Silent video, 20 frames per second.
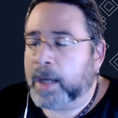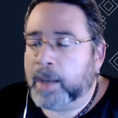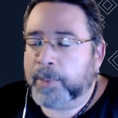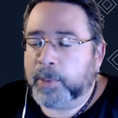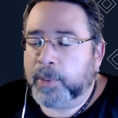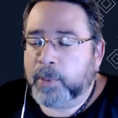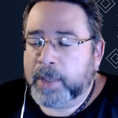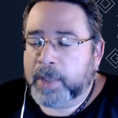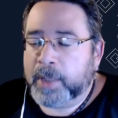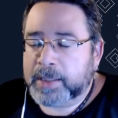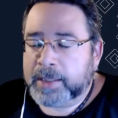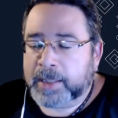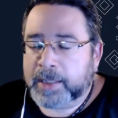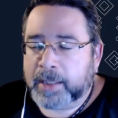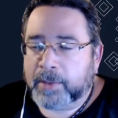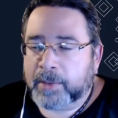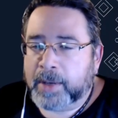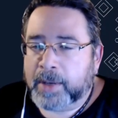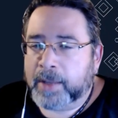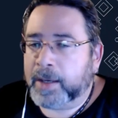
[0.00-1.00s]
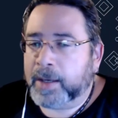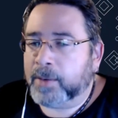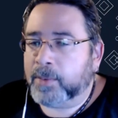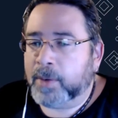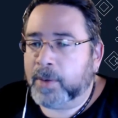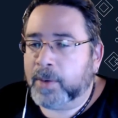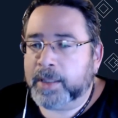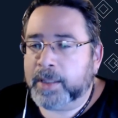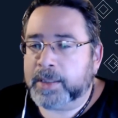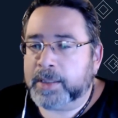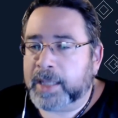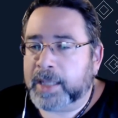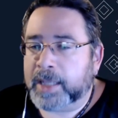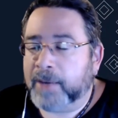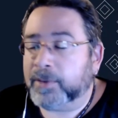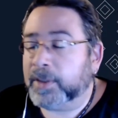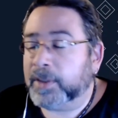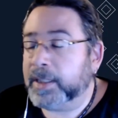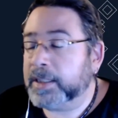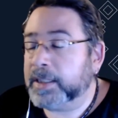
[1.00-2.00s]
Couple ways to get around that. One is to
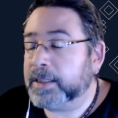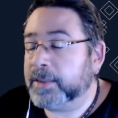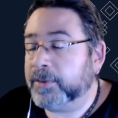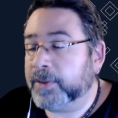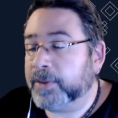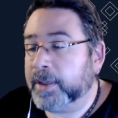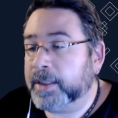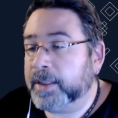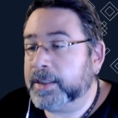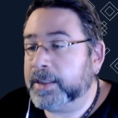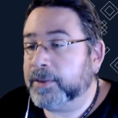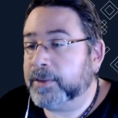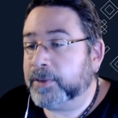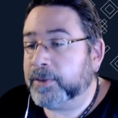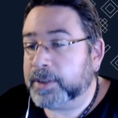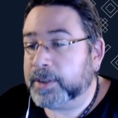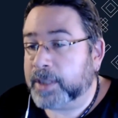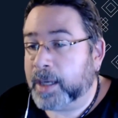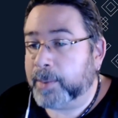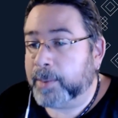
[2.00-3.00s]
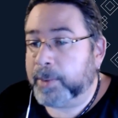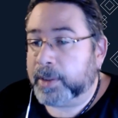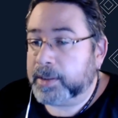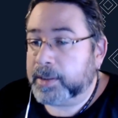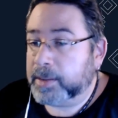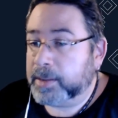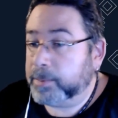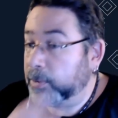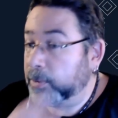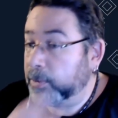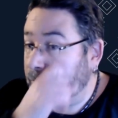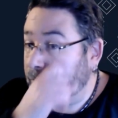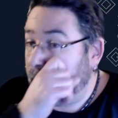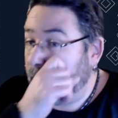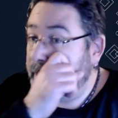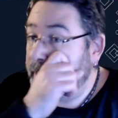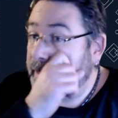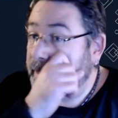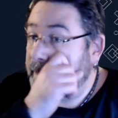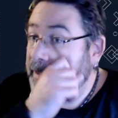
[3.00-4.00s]
have links to various different topics and
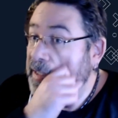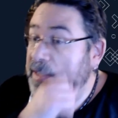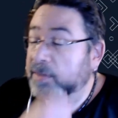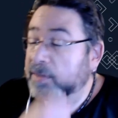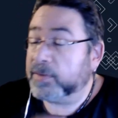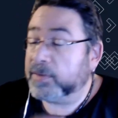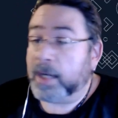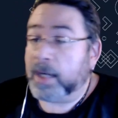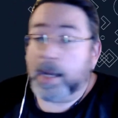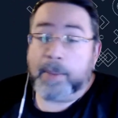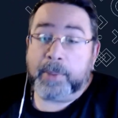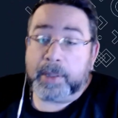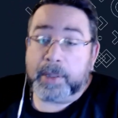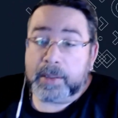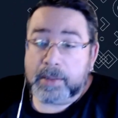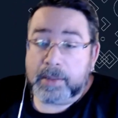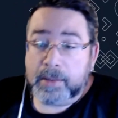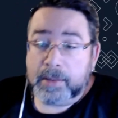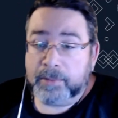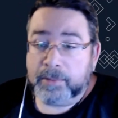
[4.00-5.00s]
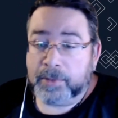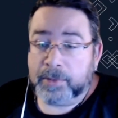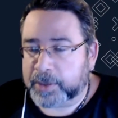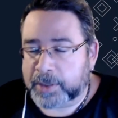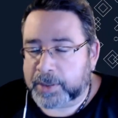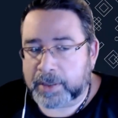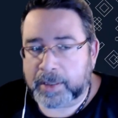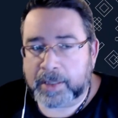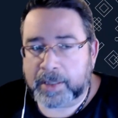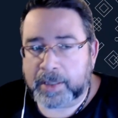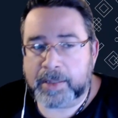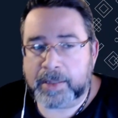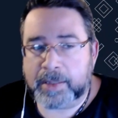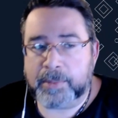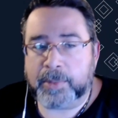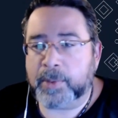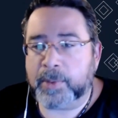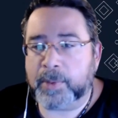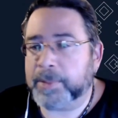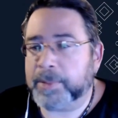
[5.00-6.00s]
provide a list of topics versus a
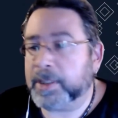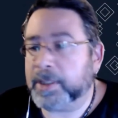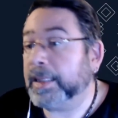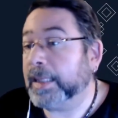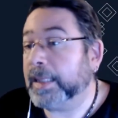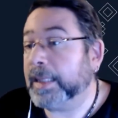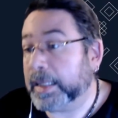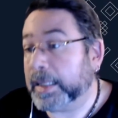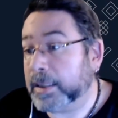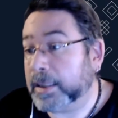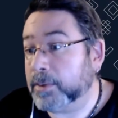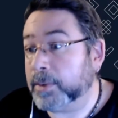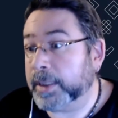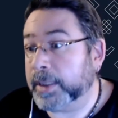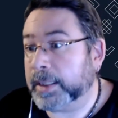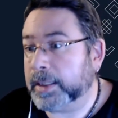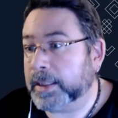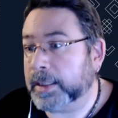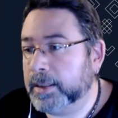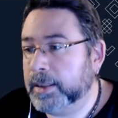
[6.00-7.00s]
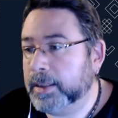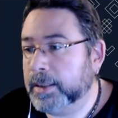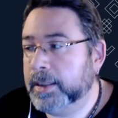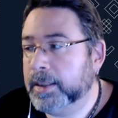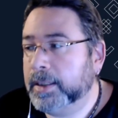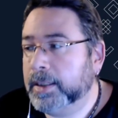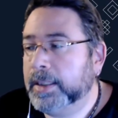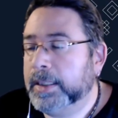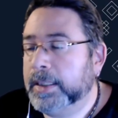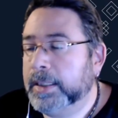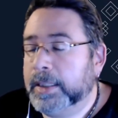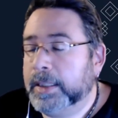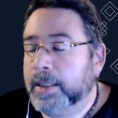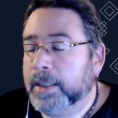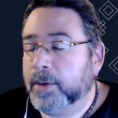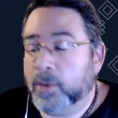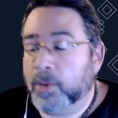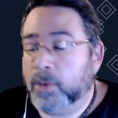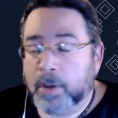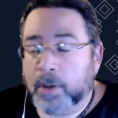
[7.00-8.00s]
simple website like a wiki.
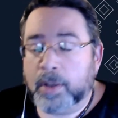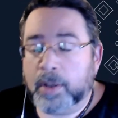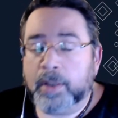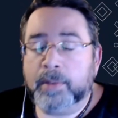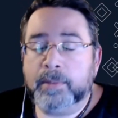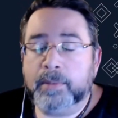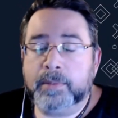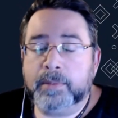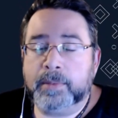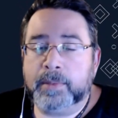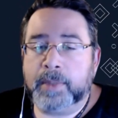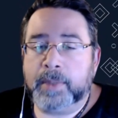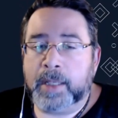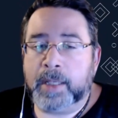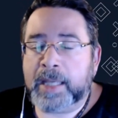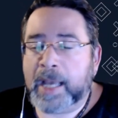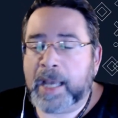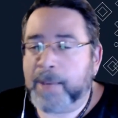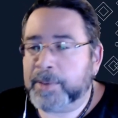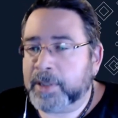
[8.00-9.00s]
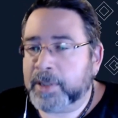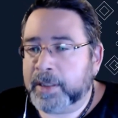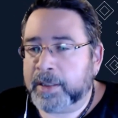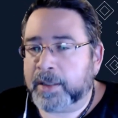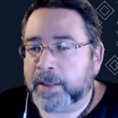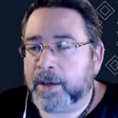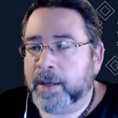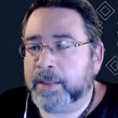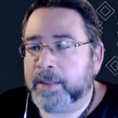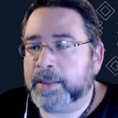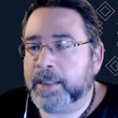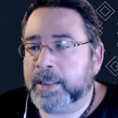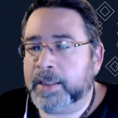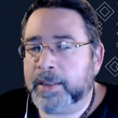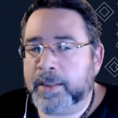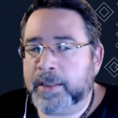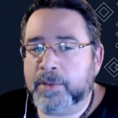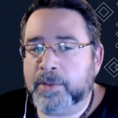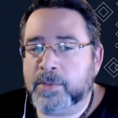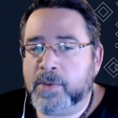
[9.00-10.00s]
Or encapsulate the content
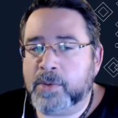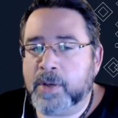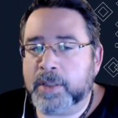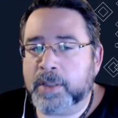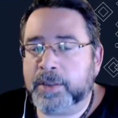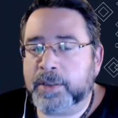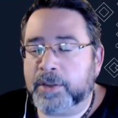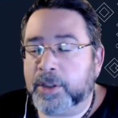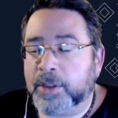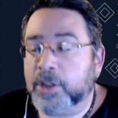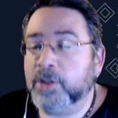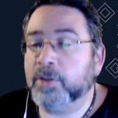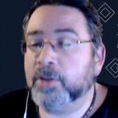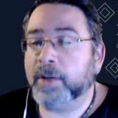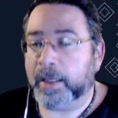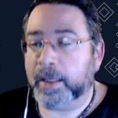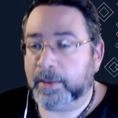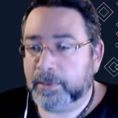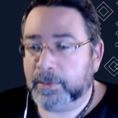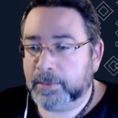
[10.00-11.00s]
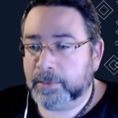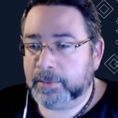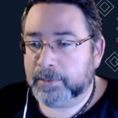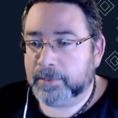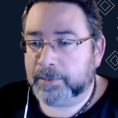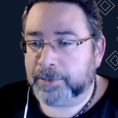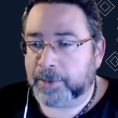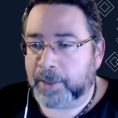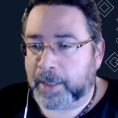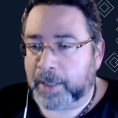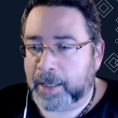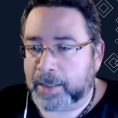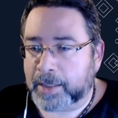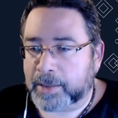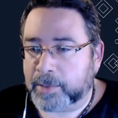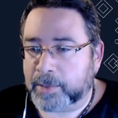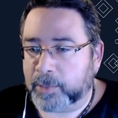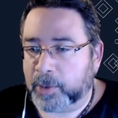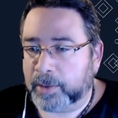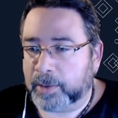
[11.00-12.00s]
that you want to curate for a
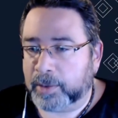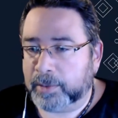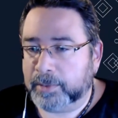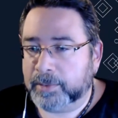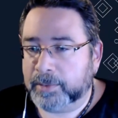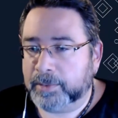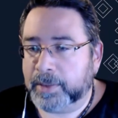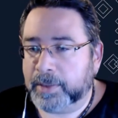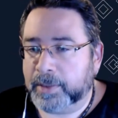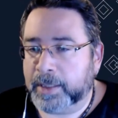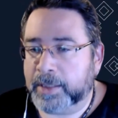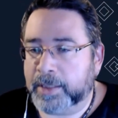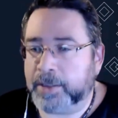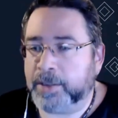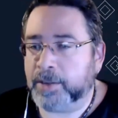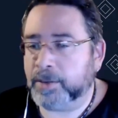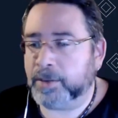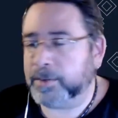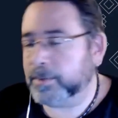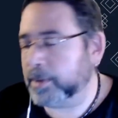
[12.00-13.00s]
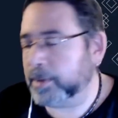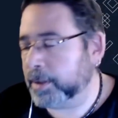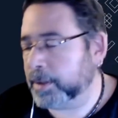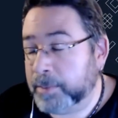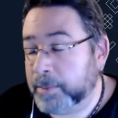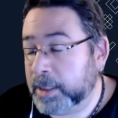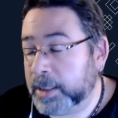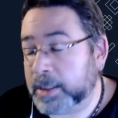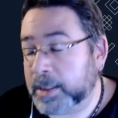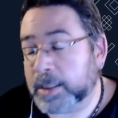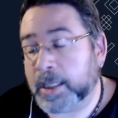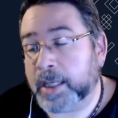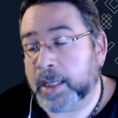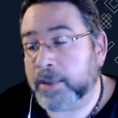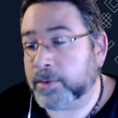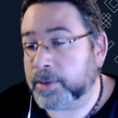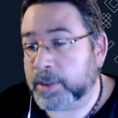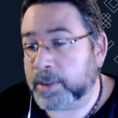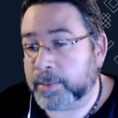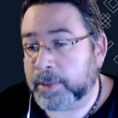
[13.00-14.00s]
customer into a mini site
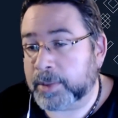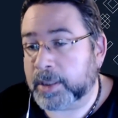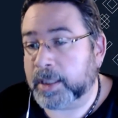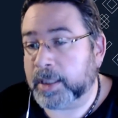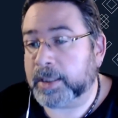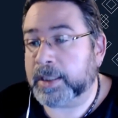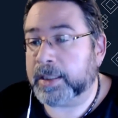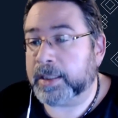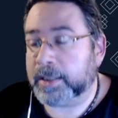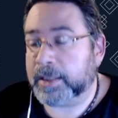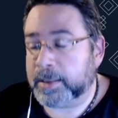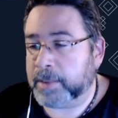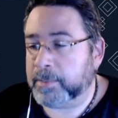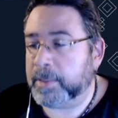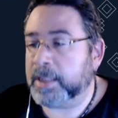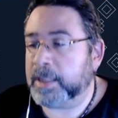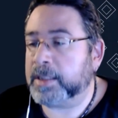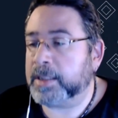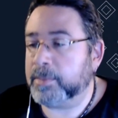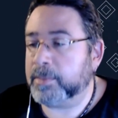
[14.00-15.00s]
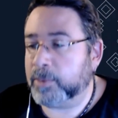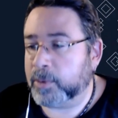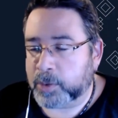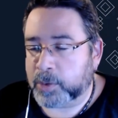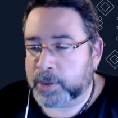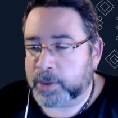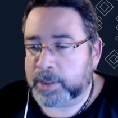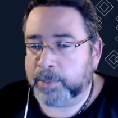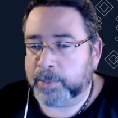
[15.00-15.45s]
or something like that that makes it more